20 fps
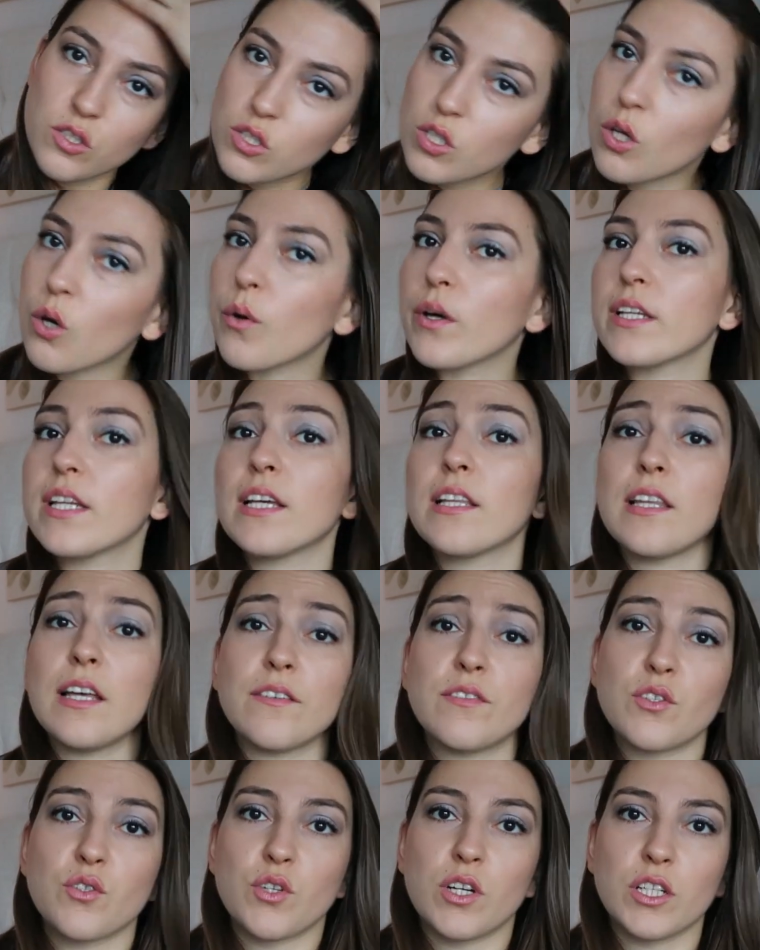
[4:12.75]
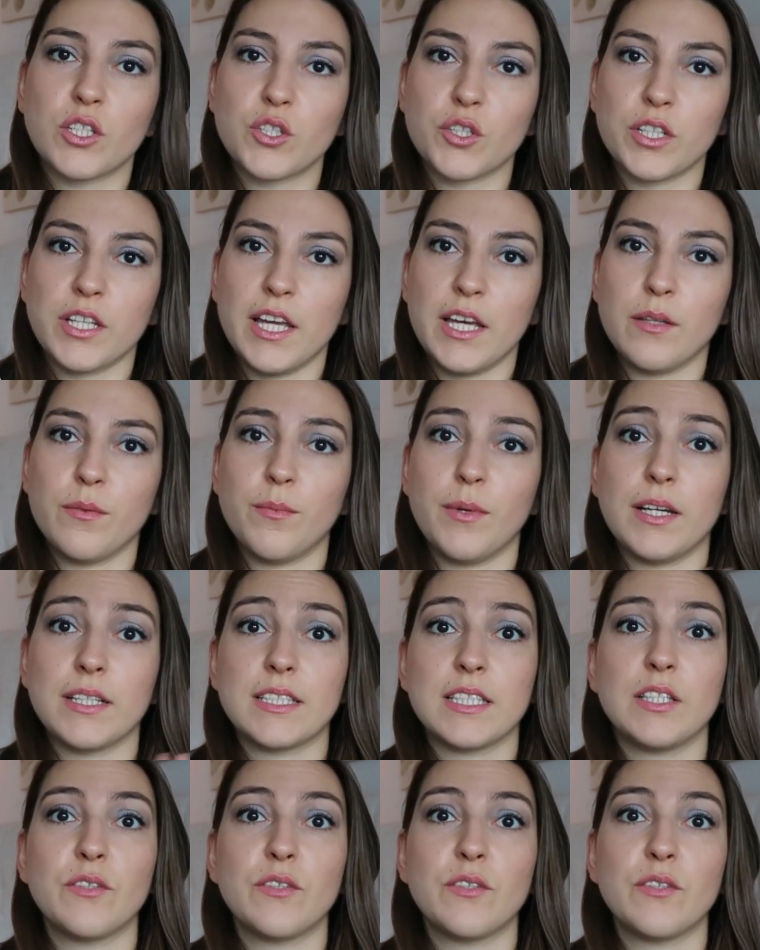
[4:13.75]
So, and I love structured handbags.